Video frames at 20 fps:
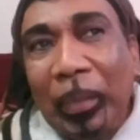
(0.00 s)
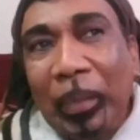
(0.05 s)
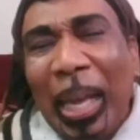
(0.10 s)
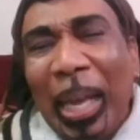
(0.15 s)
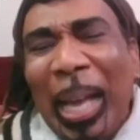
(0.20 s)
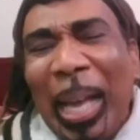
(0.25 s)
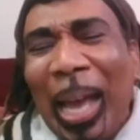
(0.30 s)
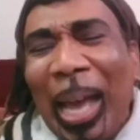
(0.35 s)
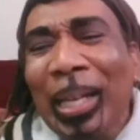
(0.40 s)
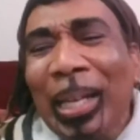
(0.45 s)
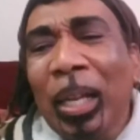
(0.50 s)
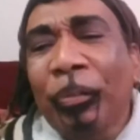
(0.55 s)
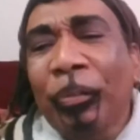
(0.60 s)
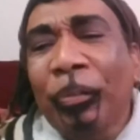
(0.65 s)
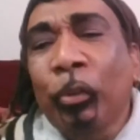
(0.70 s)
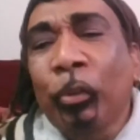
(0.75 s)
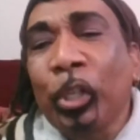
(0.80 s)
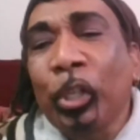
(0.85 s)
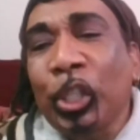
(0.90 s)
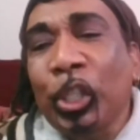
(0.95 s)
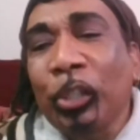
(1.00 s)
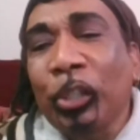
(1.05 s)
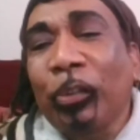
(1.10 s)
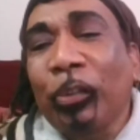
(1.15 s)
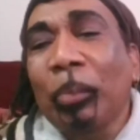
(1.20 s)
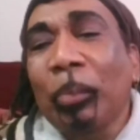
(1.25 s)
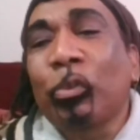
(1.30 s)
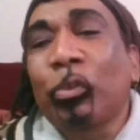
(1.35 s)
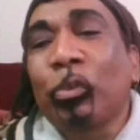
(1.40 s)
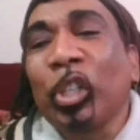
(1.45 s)
guy, Neville Richin
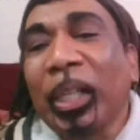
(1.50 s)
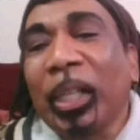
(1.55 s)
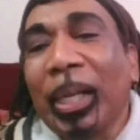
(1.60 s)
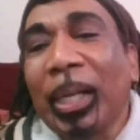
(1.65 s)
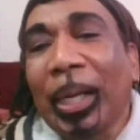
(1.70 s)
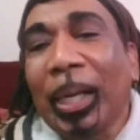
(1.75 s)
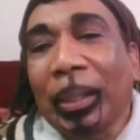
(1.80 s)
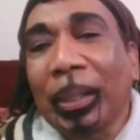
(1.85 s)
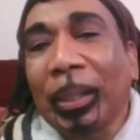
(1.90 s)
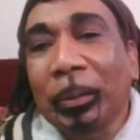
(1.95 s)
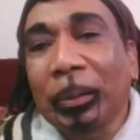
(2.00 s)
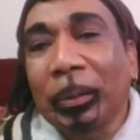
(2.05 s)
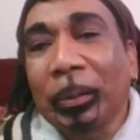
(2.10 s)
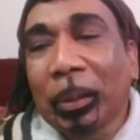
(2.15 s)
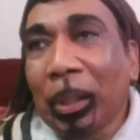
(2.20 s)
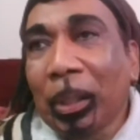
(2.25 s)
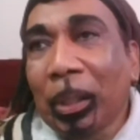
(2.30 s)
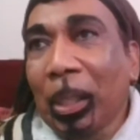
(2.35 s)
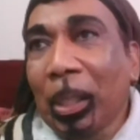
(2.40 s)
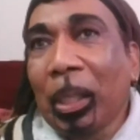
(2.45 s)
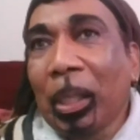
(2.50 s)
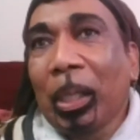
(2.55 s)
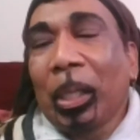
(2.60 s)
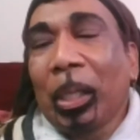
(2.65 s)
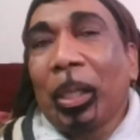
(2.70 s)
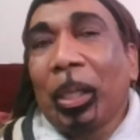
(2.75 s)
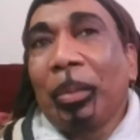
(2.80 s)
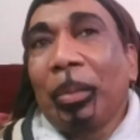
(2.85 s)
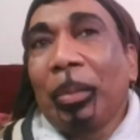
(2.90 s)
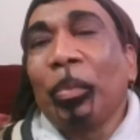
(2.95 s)
from Trinidad,
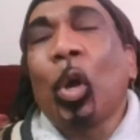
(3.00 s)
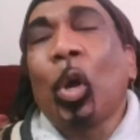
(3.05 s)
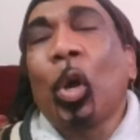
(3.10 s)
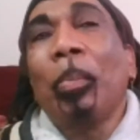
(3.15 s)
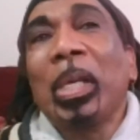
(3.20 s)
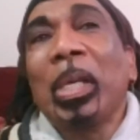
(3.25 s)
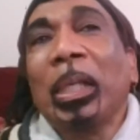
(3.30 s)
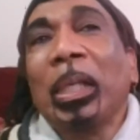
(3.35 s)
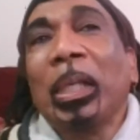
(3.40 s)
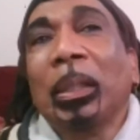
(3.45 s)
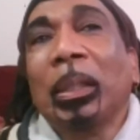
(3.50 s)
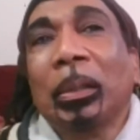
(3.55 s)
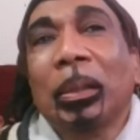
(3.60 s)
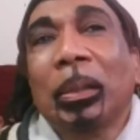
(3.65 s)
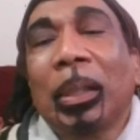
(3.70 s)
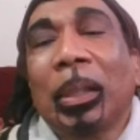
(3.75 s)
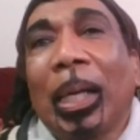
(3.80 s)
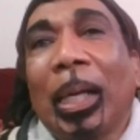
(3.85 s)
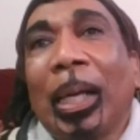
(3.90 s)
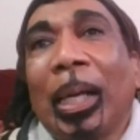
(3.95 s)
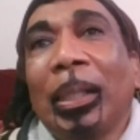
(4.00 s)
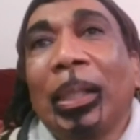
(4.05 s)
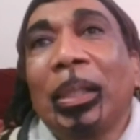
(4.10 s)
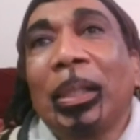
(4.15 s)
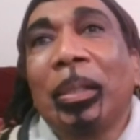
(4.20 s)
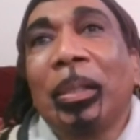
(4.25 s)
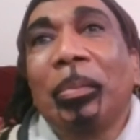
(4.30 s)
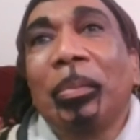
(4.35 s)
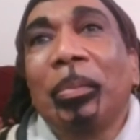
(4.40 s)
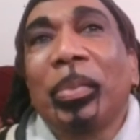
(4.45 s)
come in
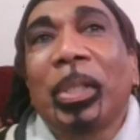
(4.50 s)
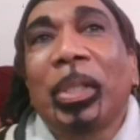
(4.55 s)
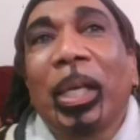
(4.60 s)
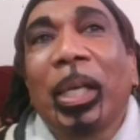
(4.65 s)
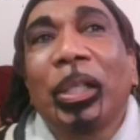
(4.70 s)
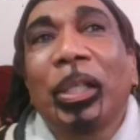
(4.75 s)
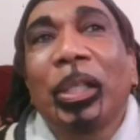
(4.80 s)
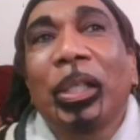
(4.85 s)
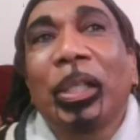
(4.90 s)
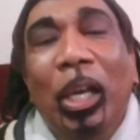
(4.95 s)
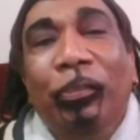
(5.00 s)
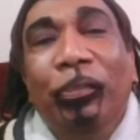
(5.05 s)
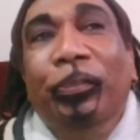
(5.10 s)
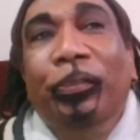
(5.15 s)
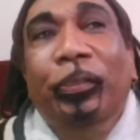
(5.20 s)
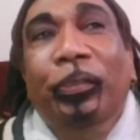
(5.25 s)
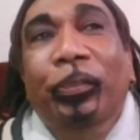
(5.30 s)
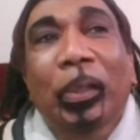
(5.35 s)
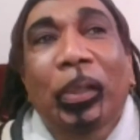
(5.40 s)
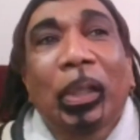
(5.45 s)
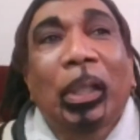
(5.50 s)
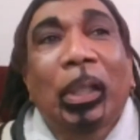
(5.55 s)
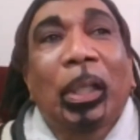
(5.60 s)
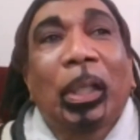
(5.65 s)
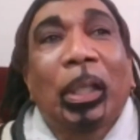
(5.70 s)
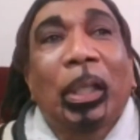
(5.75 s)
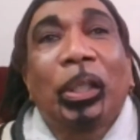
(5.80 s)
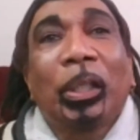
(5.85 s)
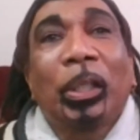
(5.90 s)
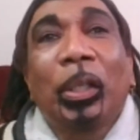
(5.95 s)
and him said, Jeff,
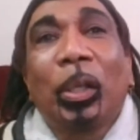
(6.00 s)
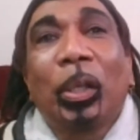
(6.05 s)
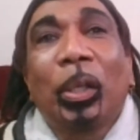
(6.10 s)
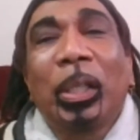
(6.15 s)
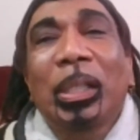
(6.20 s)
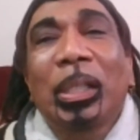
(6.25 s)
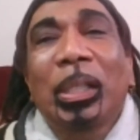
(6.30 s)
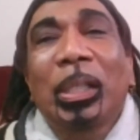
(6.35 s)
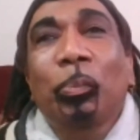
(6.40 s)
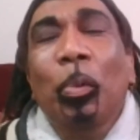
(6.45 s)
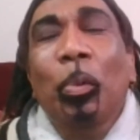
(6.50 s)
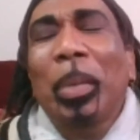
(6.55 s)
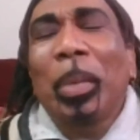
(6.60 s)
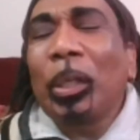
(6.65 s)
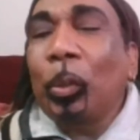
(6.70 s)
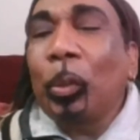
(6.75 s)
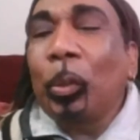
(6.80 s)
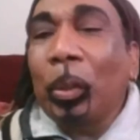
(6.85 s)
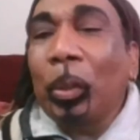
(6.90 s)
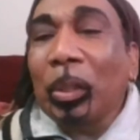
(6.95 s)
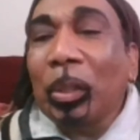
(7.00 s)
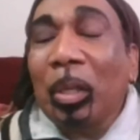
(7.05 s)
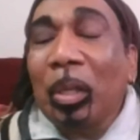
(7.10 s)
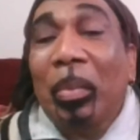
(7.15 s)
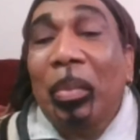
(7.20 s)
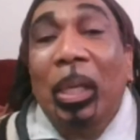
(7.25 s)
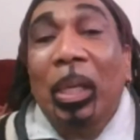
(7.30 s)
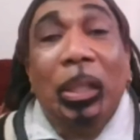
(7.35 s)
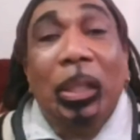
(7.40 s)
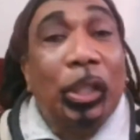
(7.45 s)
you know, this woman doing
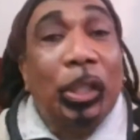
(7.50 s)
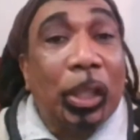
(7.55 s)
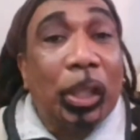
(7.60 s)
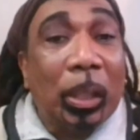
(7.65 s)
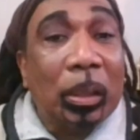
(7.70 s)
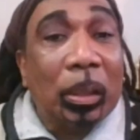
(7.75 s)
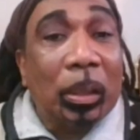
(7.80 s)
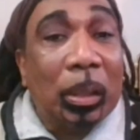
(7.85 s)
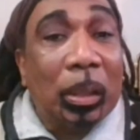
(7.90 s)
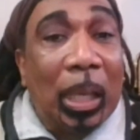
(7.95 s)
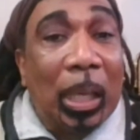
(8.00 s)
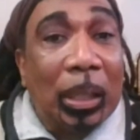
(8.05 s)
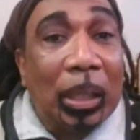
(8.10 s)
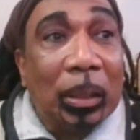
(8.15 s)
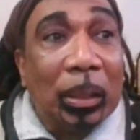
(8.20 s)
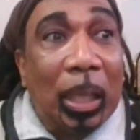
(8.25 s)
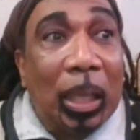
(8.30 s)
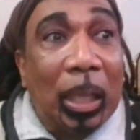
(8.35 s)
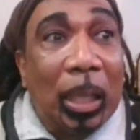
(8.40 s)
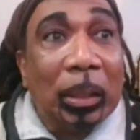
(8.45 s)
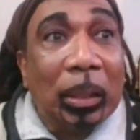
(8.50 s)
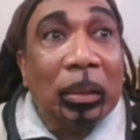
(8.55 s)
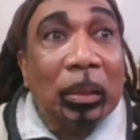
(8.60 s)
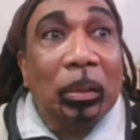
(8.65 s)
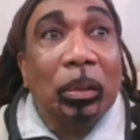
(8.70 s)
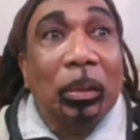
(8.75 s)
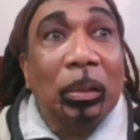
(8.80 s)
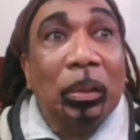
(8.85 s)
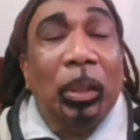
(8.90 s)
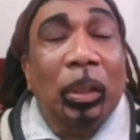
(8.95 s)
some auditions
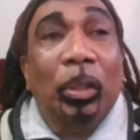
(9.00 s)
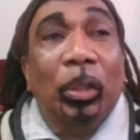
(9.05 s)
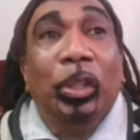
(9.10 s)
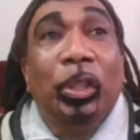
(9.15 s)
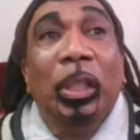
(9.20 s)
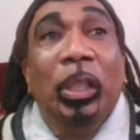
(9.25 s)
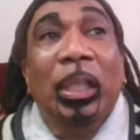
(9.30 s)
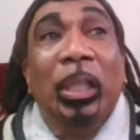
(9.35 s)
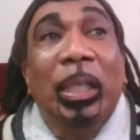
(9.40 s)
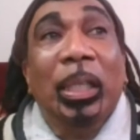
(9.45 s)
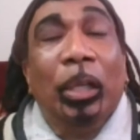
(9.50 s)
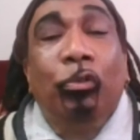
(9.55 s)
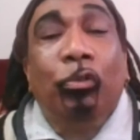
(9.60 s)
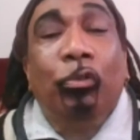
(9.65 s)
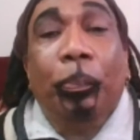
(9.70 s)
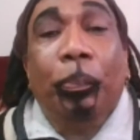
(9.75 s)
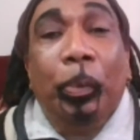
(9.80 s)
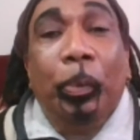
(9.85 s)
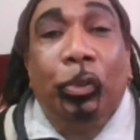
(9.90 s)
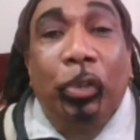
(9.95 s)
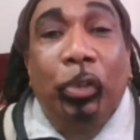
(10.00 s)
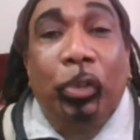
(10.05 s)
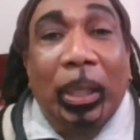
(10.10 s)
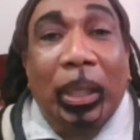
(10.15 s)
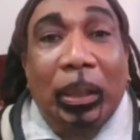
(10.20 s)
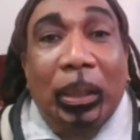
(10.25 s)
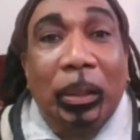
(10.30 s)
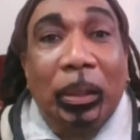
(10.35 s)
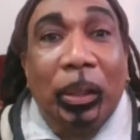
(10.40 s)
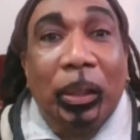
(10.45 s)
and you know, she need a triple
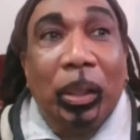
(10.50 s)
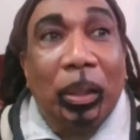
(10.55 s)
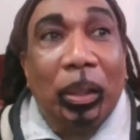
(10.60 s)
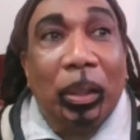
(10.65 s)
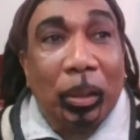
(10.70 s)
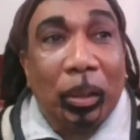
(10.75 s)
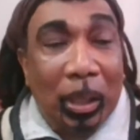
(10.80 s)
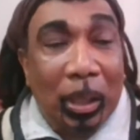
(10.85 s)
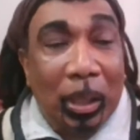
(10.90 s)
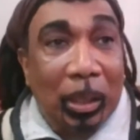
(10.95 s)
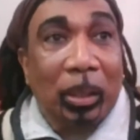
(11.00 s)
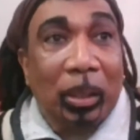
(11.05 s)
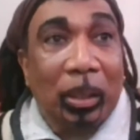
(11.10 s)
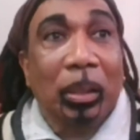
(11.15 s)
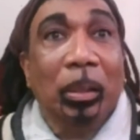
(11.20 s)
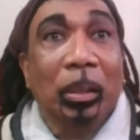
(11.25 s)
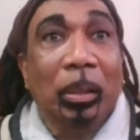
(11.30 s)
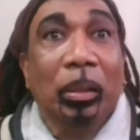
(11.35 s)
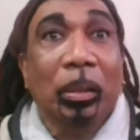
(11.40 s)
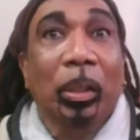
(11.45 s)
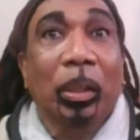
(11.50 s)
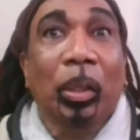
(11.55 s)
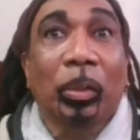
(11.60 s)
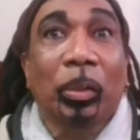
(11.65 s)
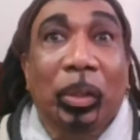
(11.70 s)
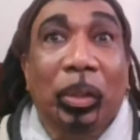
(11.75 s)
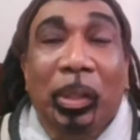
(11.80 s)
threat, you know, and, you know,